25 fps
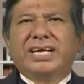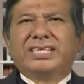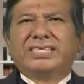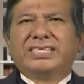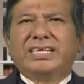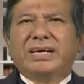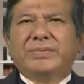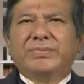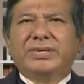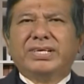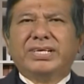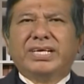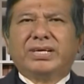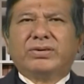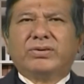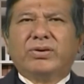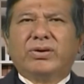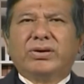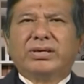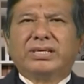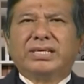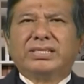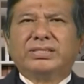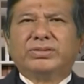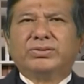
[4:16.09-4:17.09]
except in
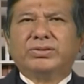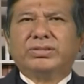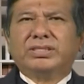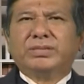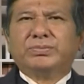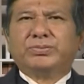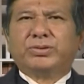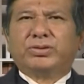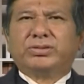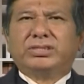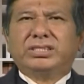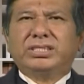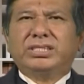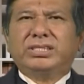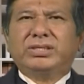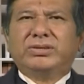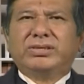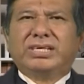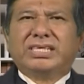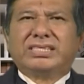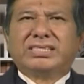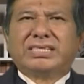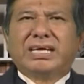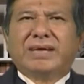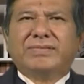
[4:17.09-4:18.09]
accordance with the
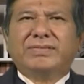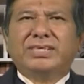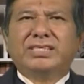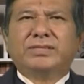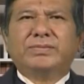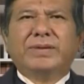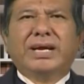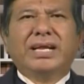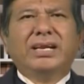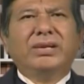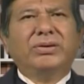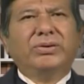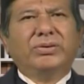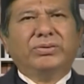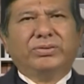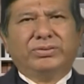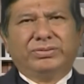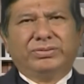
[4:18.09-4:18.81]
procedure established by law.